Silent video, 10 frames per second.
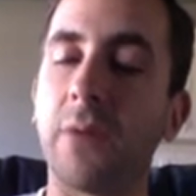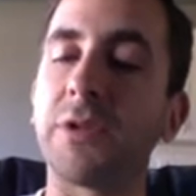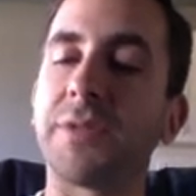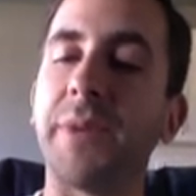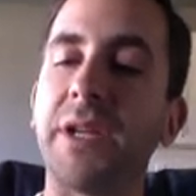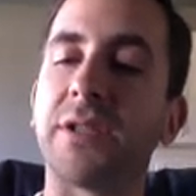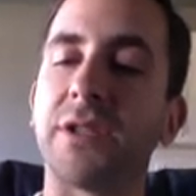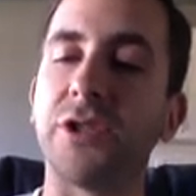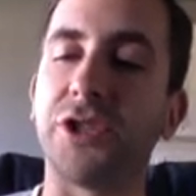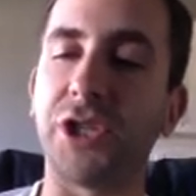which
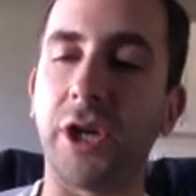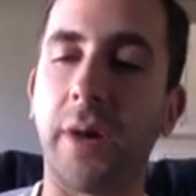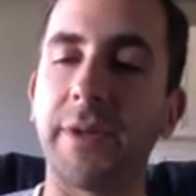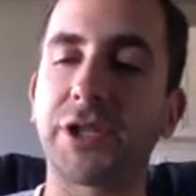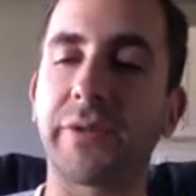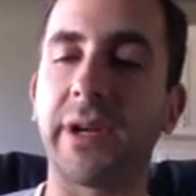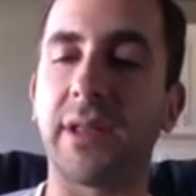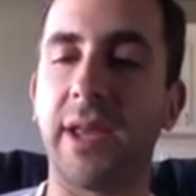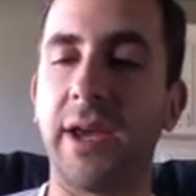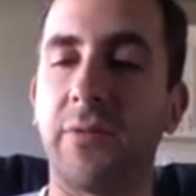means geometry
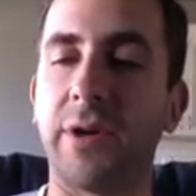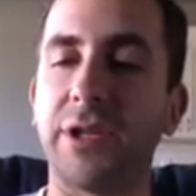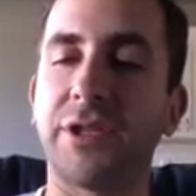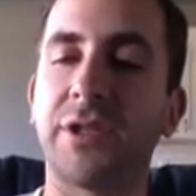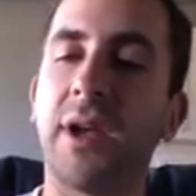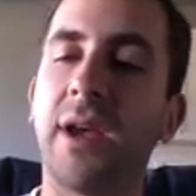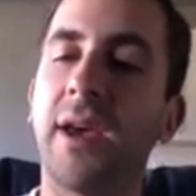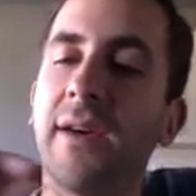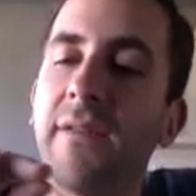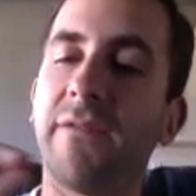and language,
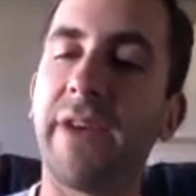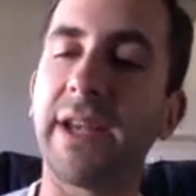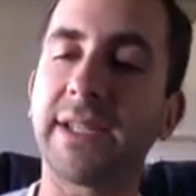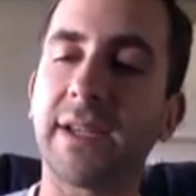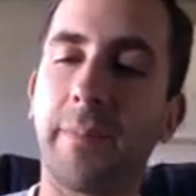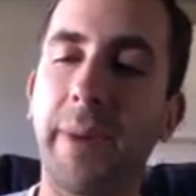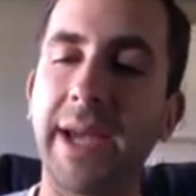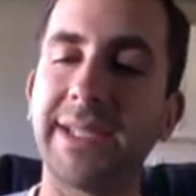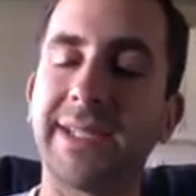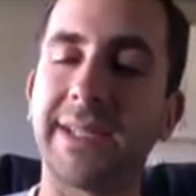vesica
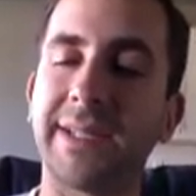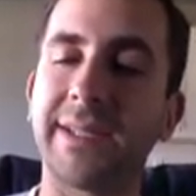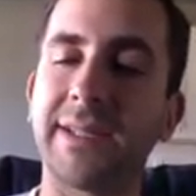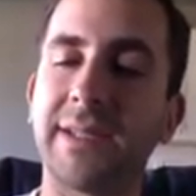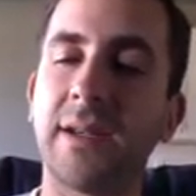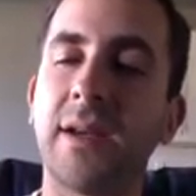piscis